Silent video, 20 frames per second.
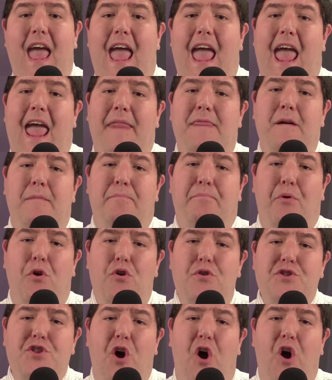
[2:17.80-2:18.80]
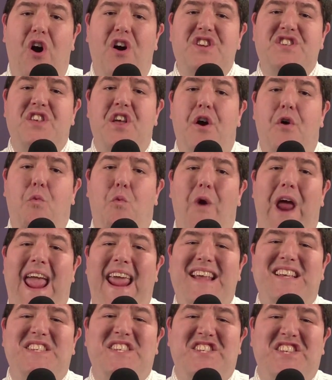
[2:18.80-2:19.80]
and the Bulldogs
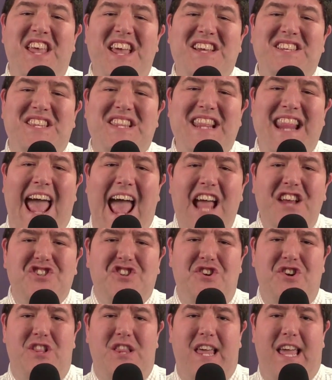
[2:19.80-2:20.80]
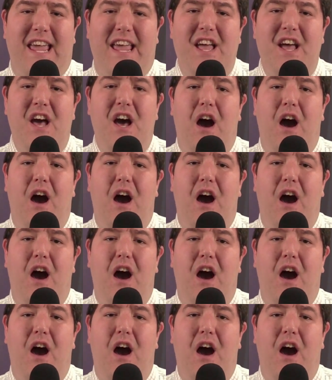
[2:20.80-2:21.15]
rank 6th nationally,